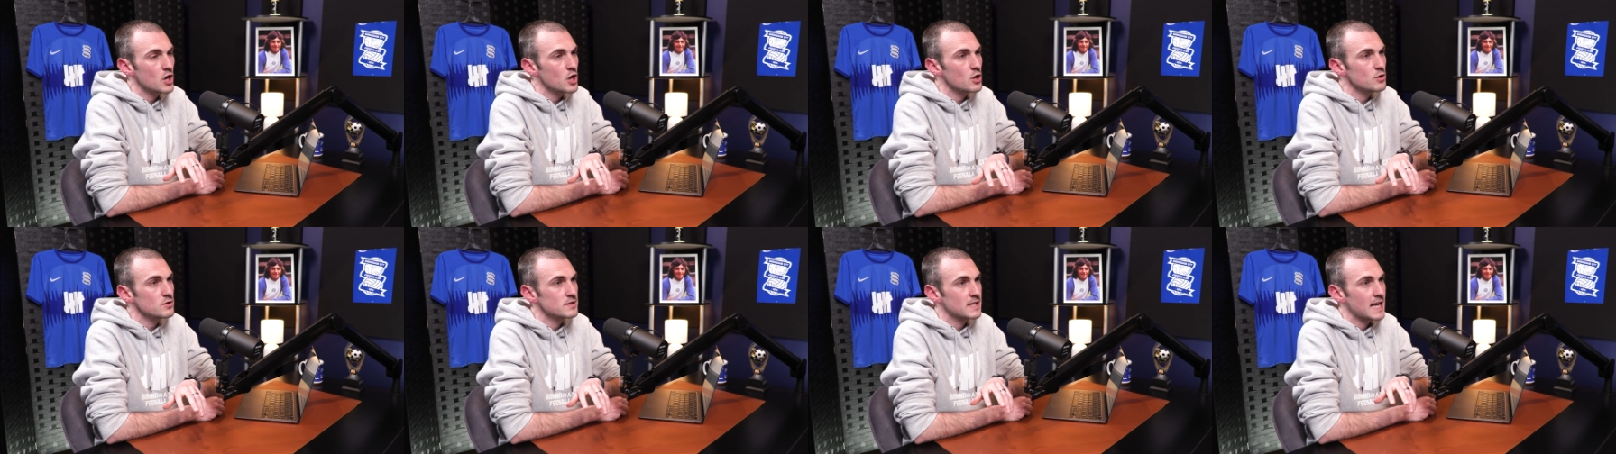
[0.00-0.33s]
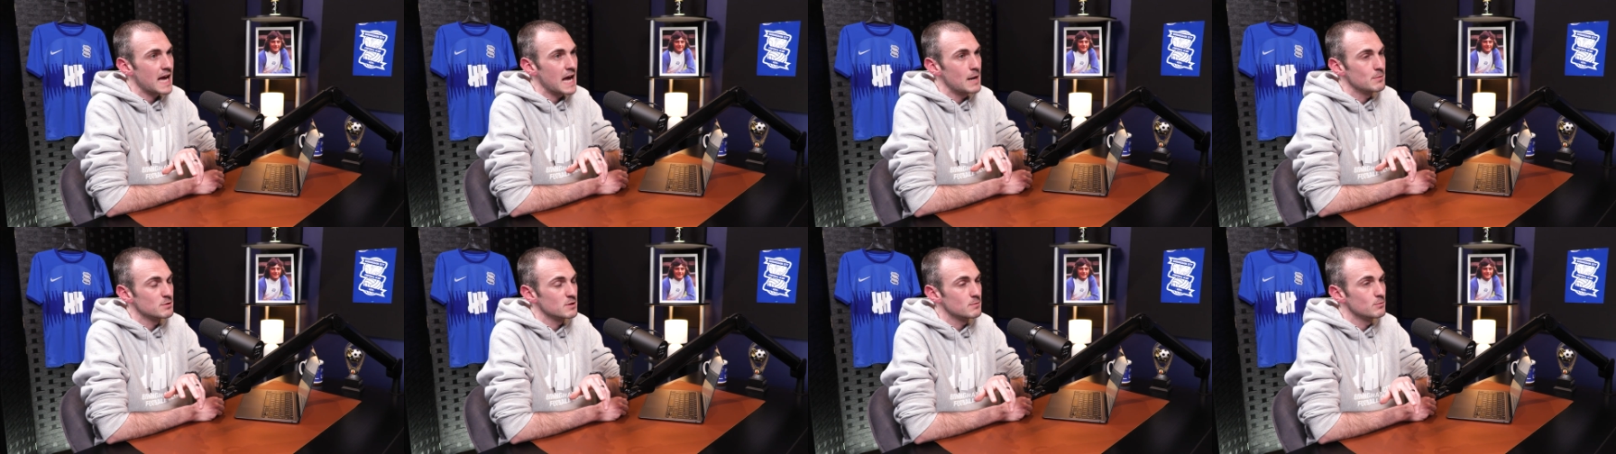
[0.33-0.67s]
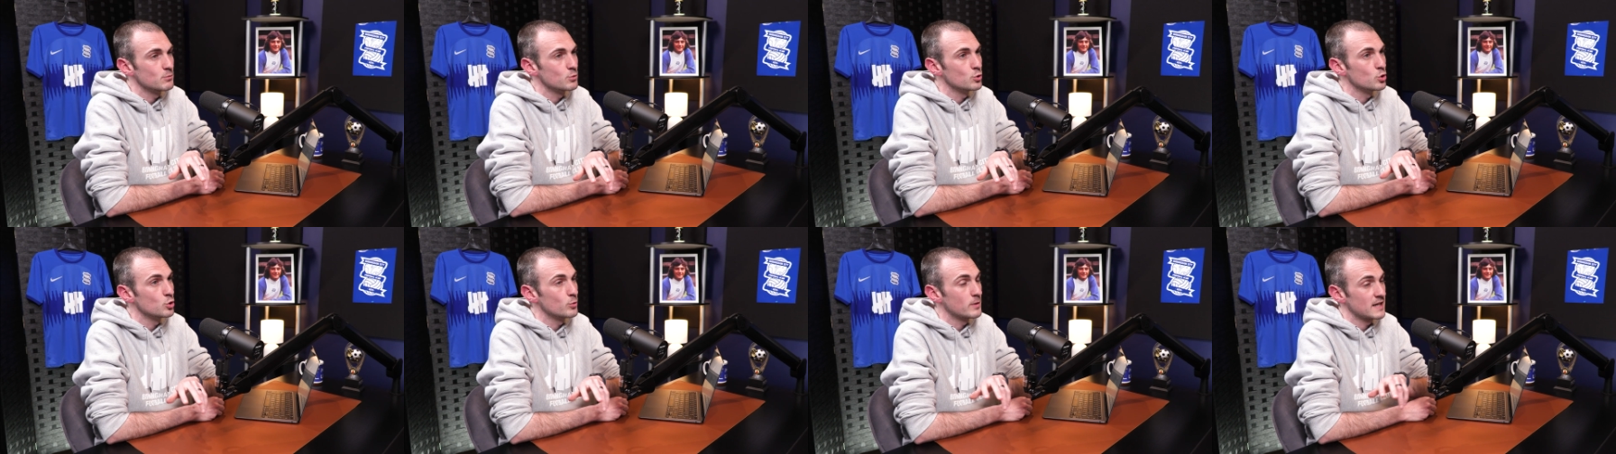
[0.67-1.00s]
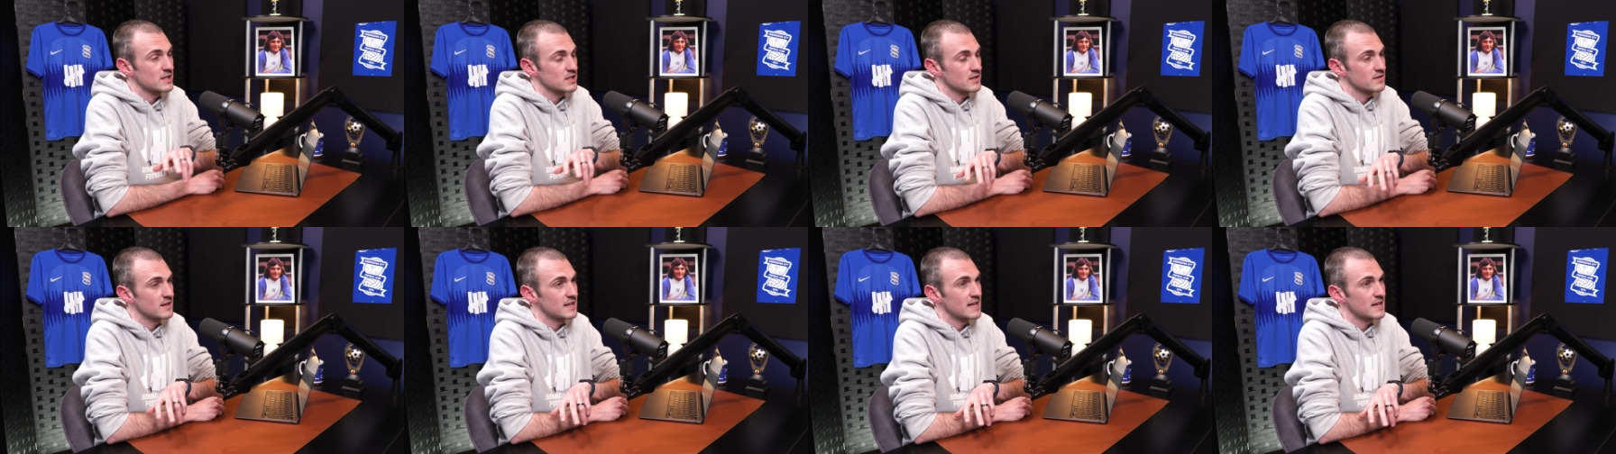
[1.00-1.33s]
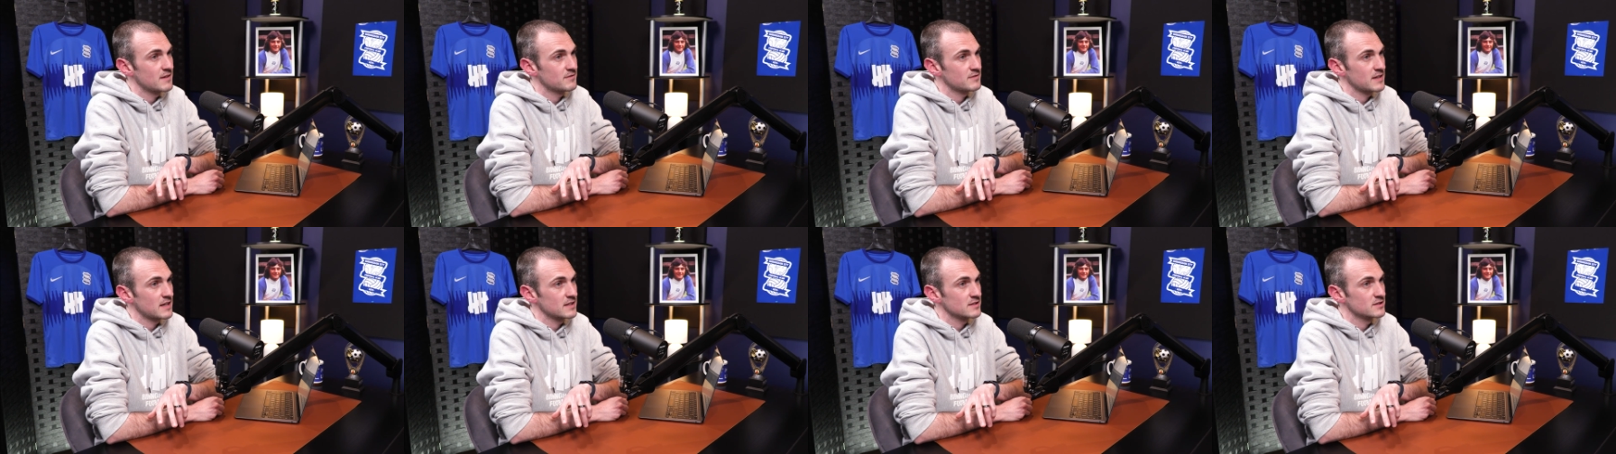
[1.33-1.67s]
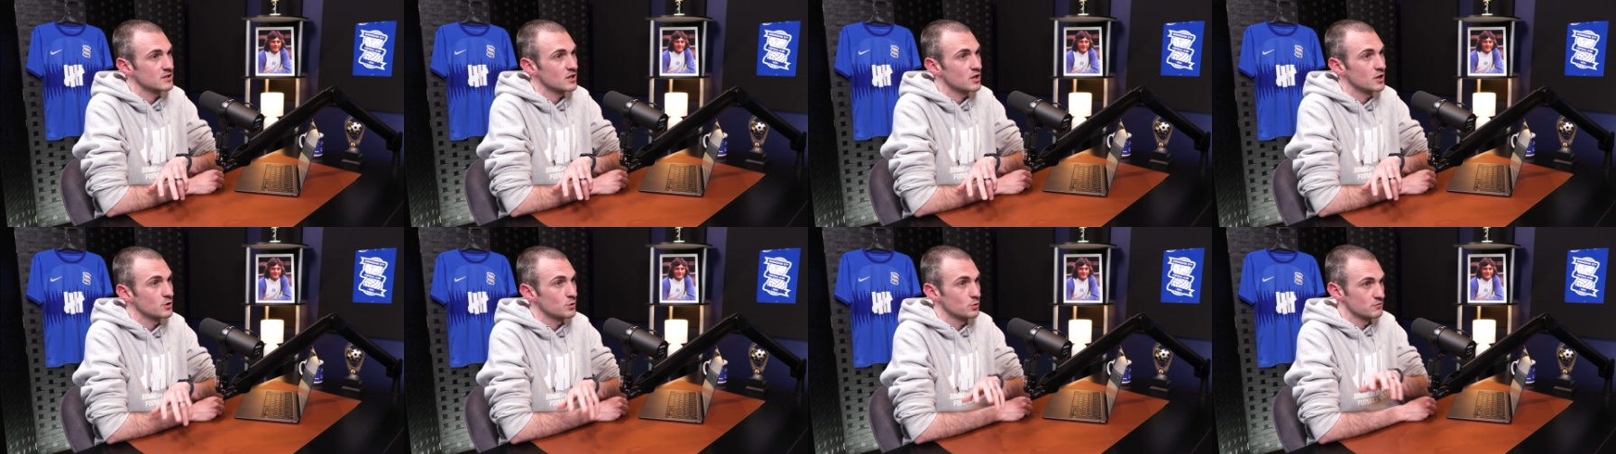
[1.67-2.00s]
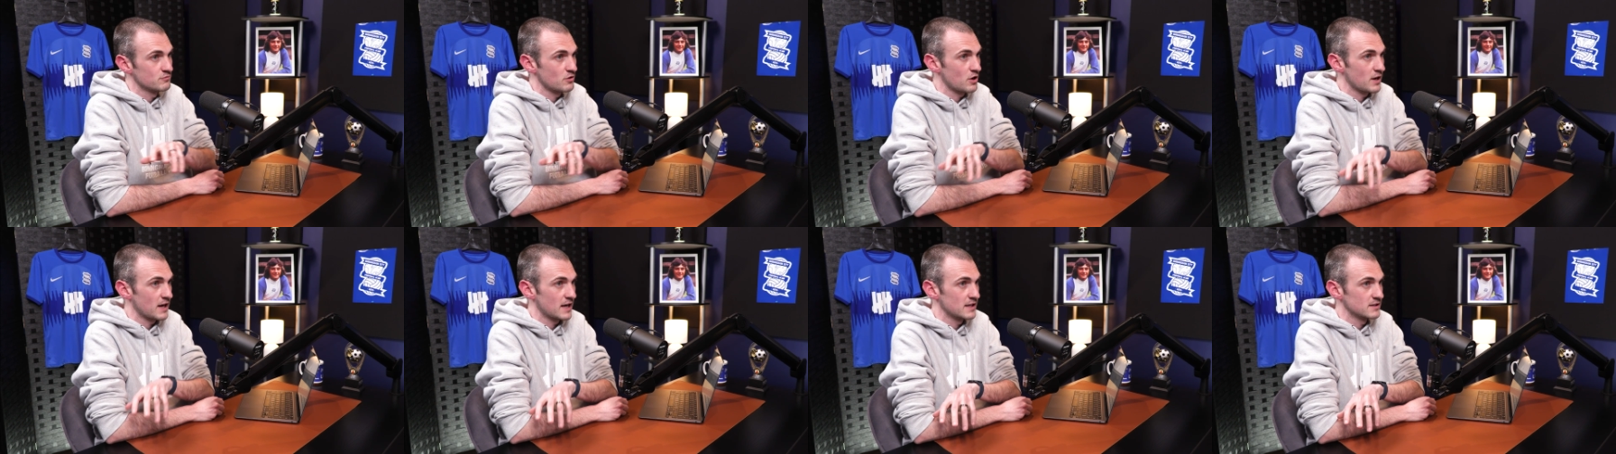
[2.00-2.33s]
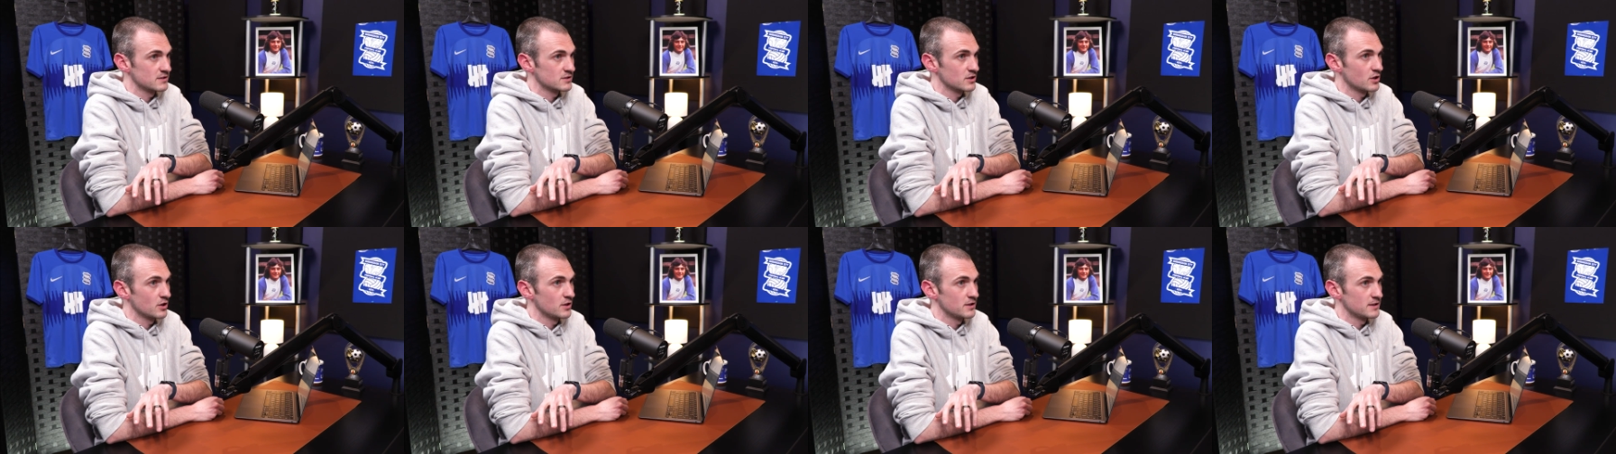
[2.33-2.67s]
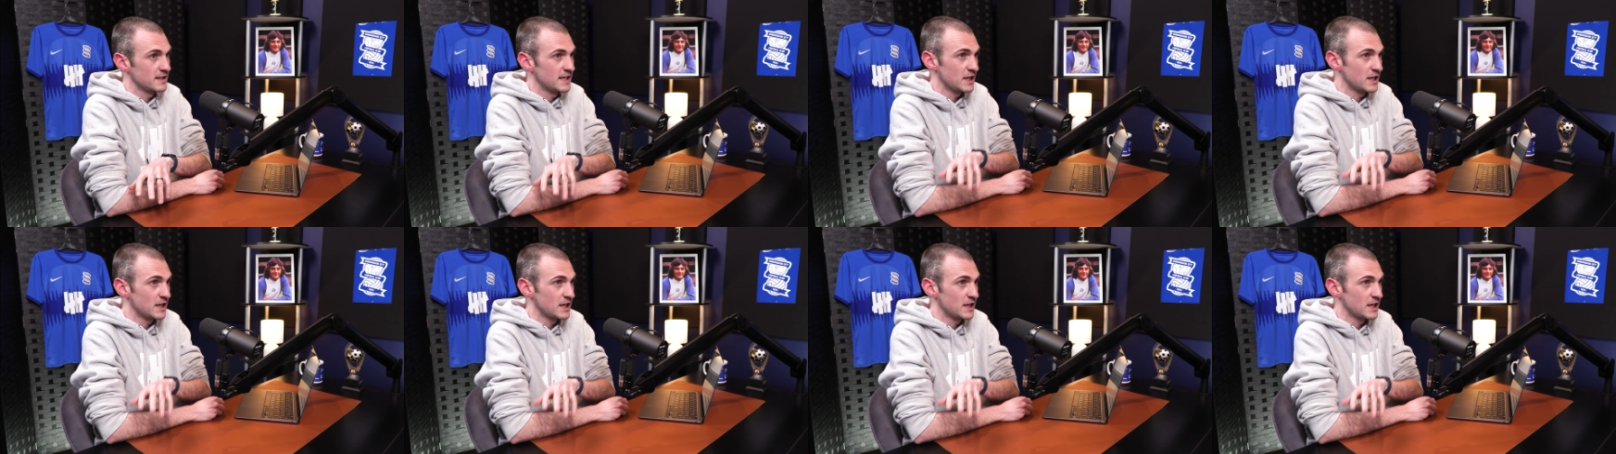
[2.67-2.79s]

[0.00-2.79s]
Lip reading: those games are more when he's on the left-hand side or the right-hand side.